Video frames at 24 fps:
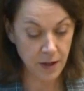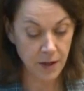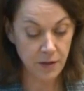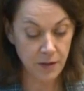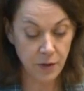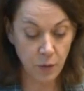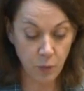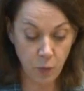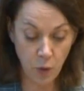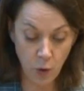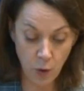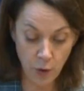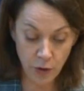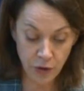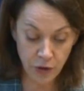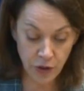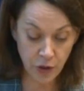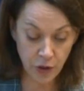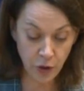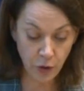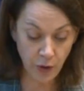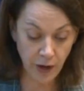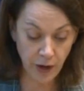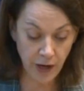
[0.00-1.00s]
the war in
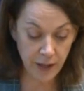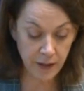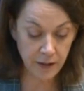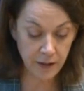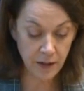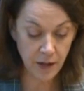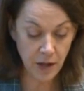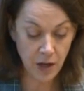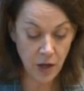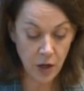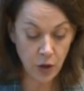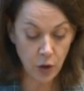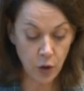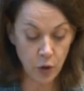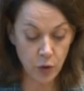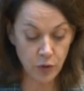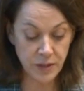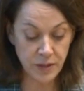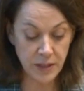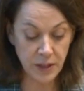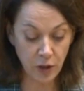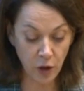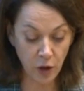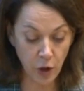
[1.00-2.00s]
Ukraine
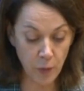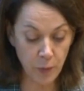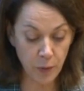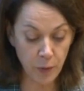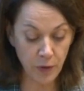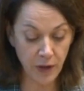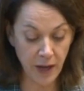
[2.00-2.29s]
causing global